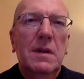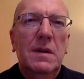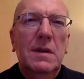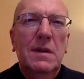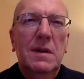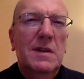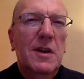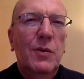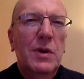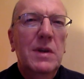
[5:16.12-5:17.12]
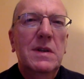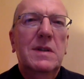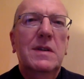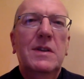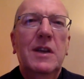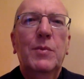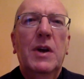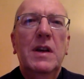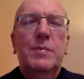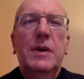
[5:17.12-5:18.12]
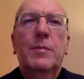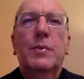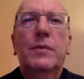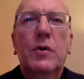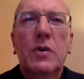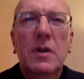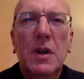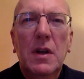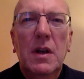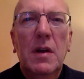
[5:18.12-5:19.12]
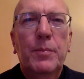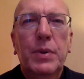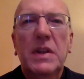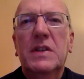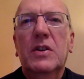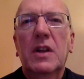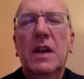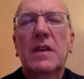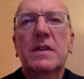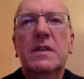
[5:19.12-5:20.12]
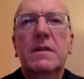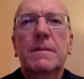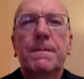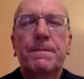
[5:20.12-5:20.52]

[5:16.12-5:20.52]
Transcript: It's so easy to demonize people for political ends.